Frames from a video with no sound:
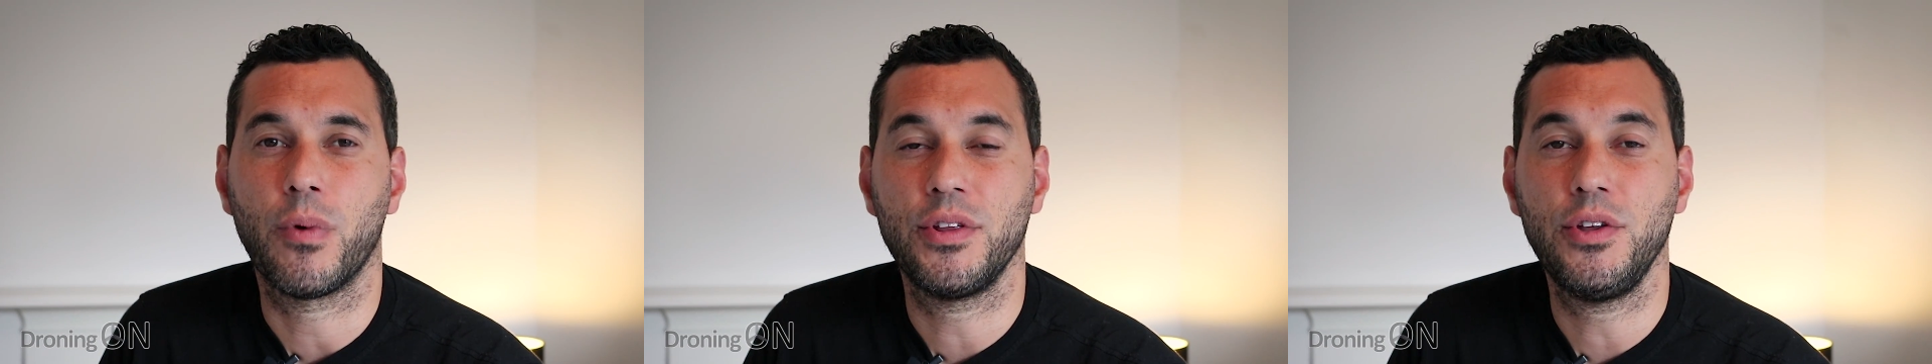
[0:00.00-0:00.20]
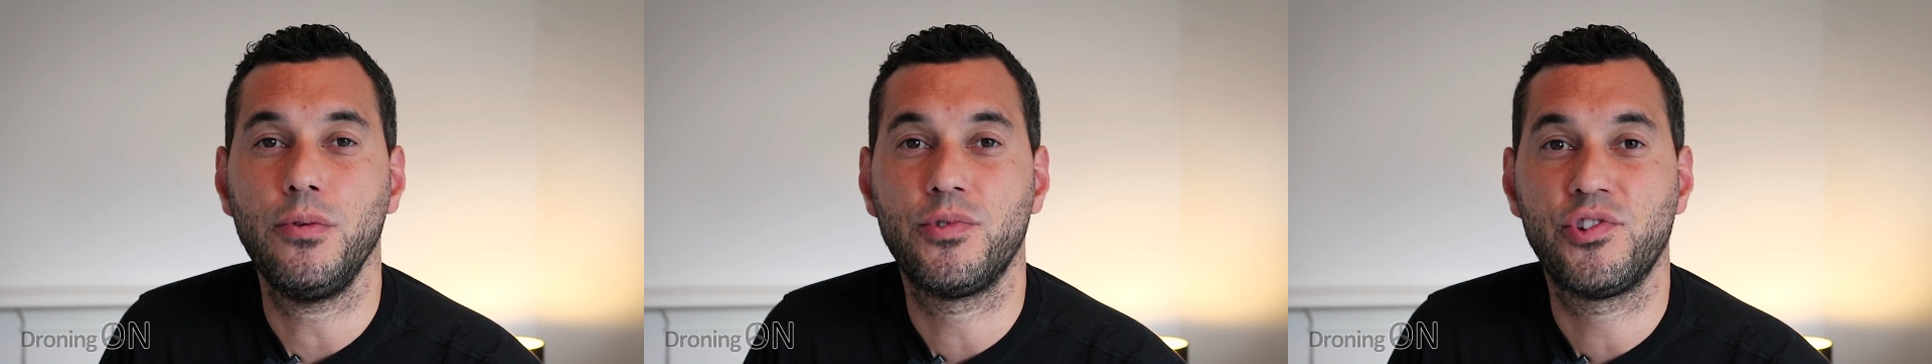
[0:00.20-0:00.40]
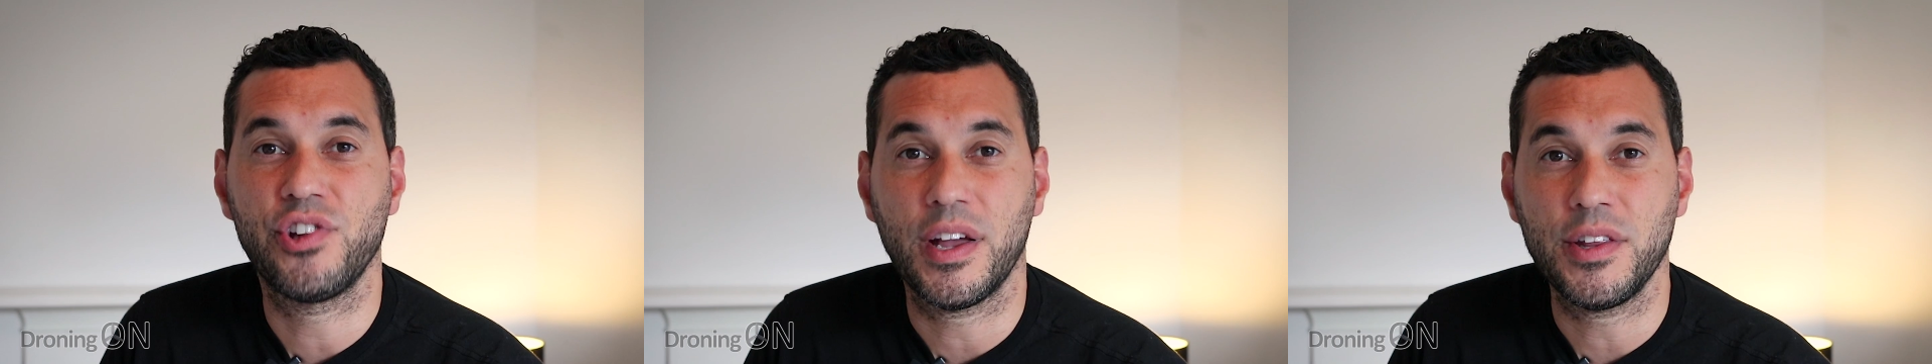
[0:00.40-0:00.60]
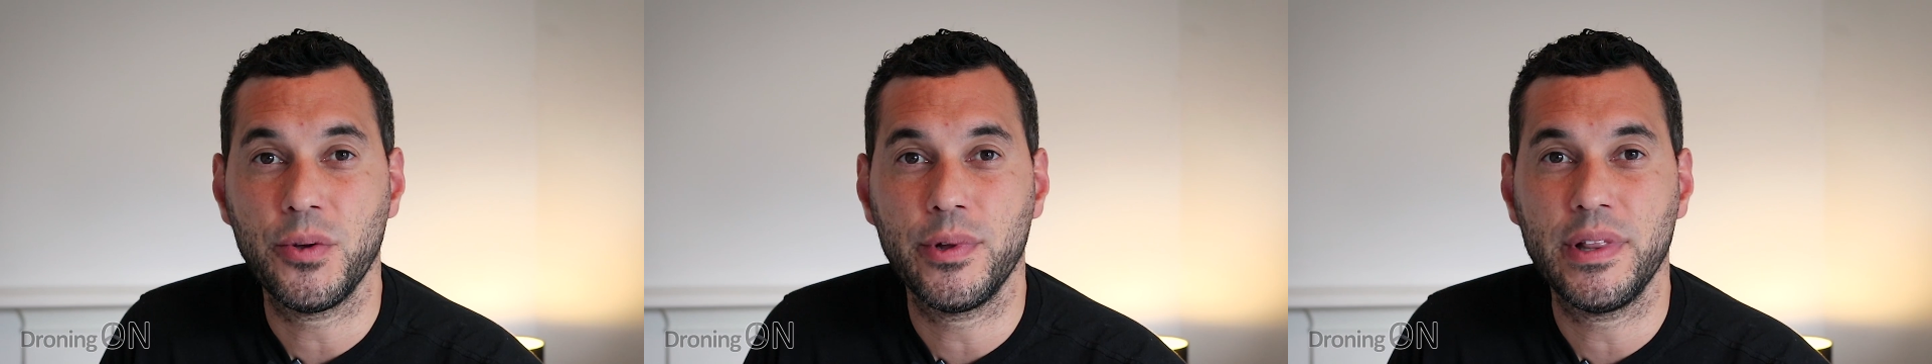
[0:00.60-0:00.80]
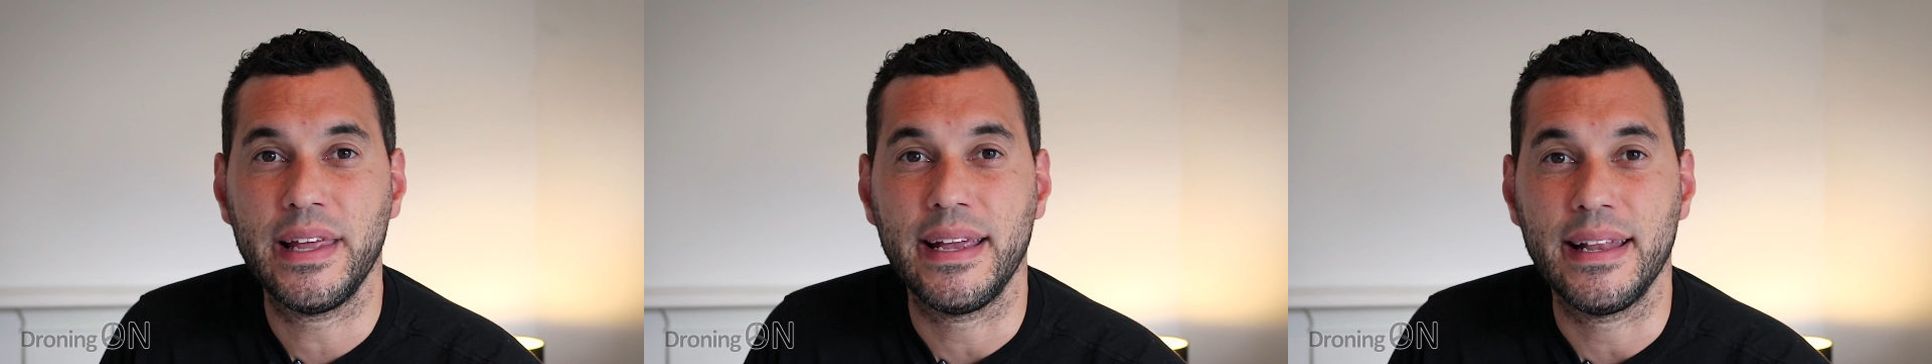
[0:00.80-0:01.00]
when you
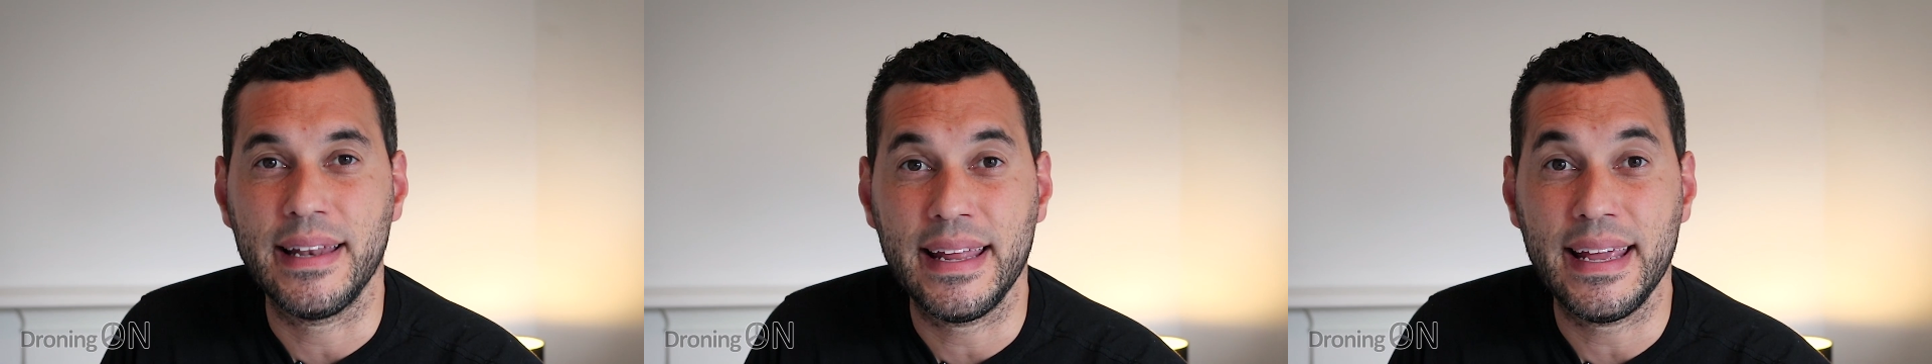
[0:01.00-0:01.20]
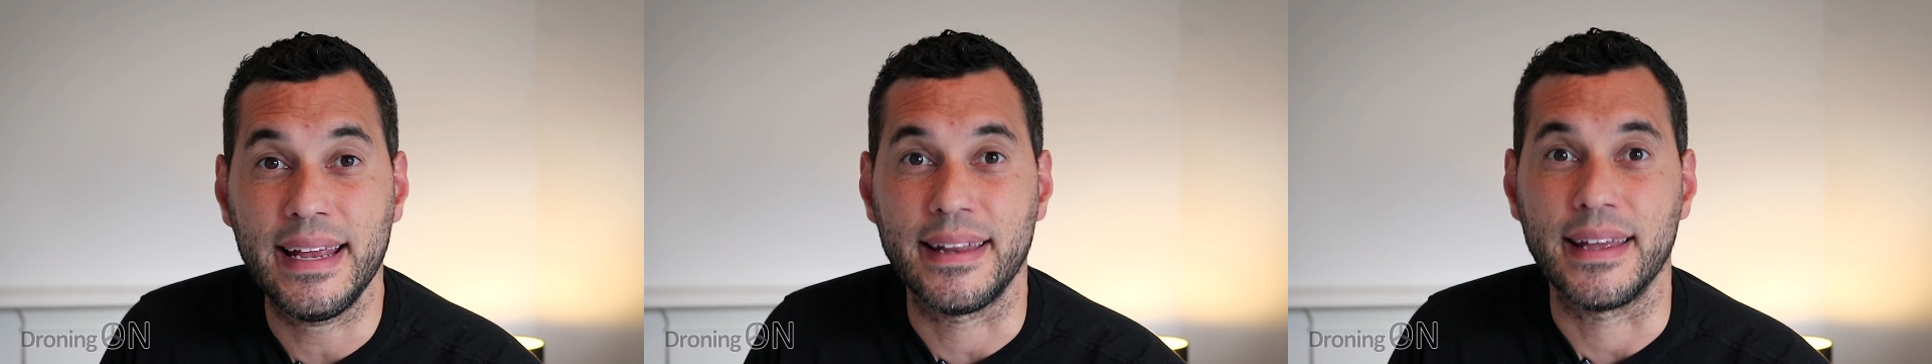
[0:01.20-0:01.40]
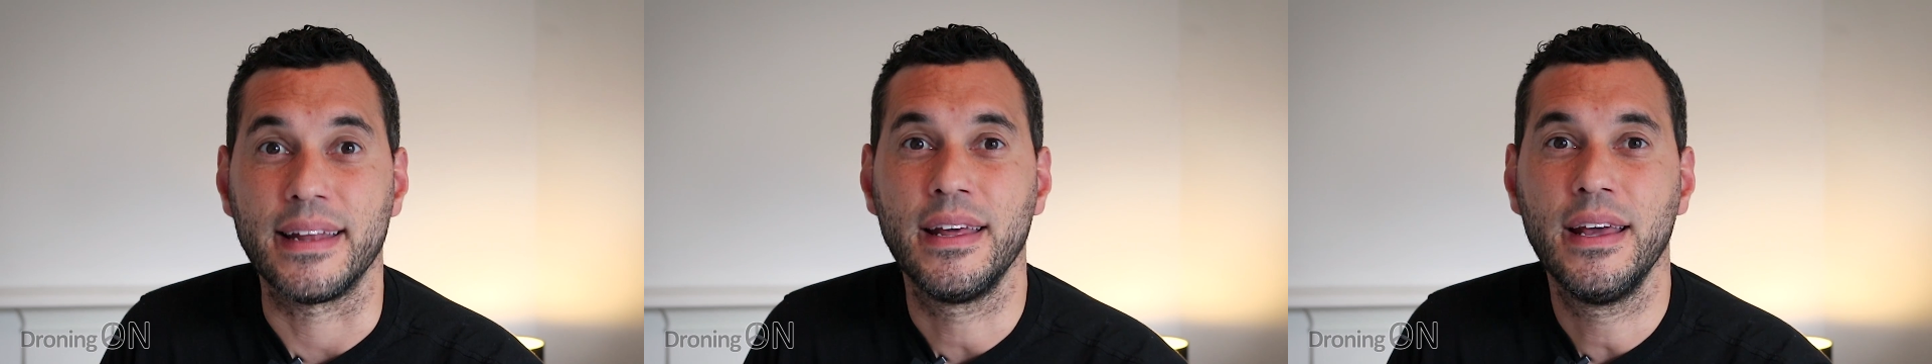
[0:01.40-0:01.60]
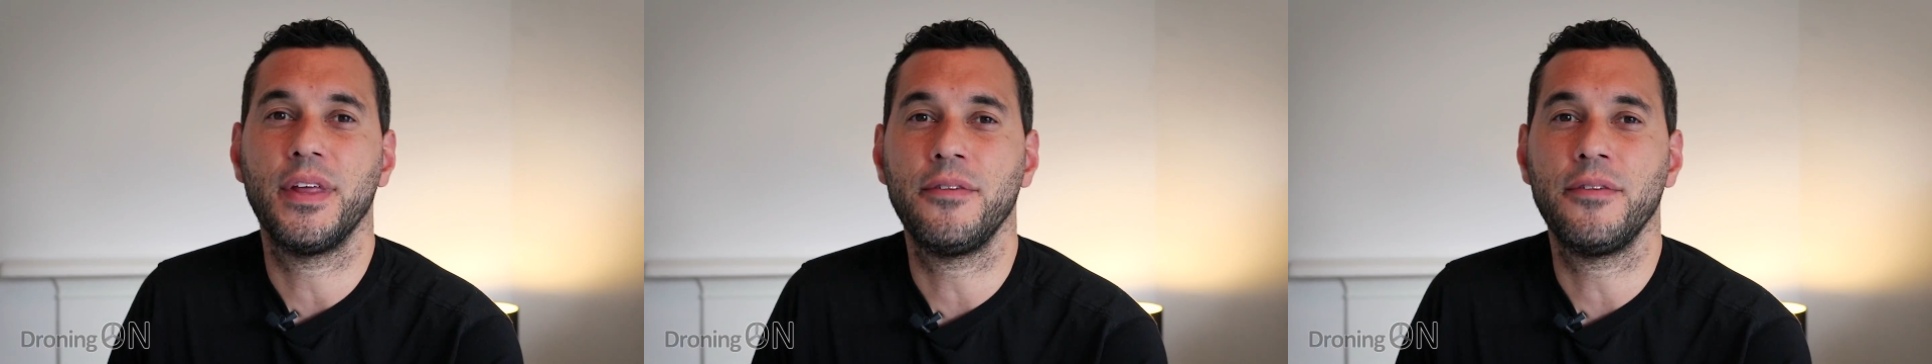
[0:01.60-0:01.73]
genuinely need it.